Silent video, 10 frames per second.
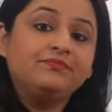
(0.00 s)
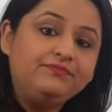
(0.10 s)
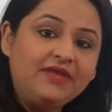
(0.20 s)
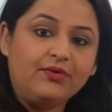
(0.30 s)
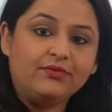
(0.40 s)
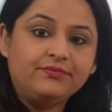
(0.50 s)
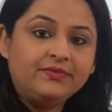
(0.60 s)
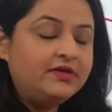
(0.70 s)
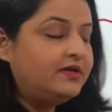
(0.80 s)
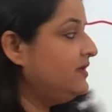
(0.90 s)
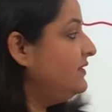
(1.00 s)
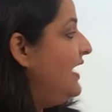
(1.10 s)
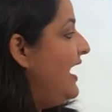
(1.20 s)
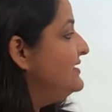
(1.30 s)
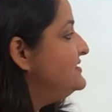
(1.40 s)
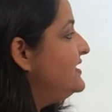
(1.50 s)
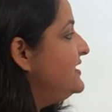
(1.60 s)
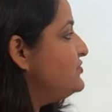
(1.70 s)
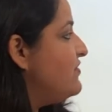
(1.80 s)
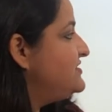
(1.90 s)
Now, the answer
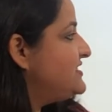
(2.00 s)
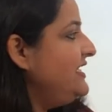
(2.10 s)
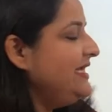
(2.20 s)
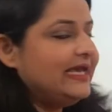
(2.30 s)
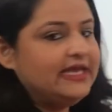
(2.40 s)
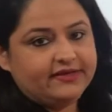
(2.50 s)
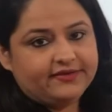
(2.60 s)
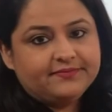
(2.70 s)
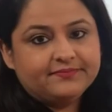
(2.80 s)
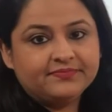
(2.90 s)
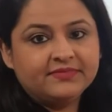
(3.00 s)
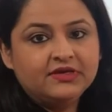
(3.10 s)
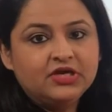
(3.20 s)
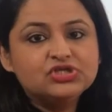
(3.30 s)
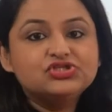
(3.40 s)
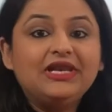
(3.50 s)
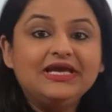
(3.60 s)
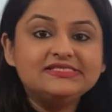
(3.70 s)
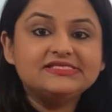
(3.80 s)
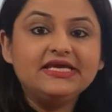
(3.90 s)
is obviously A. So
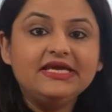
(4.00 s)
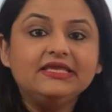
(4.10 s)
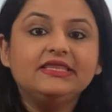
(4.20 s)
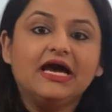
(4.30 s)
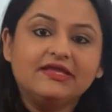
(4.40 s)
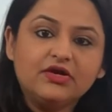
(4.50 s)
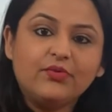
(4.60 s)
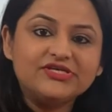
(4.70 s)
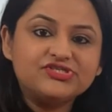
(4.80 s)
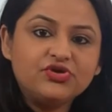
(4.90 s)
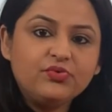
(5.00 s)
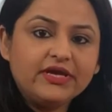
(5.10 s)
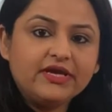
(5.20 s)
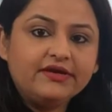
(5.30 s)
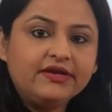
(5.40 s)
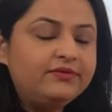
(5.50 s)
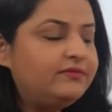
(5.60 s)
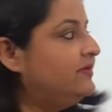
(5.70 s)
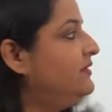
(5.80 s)
let's see the other question over here now.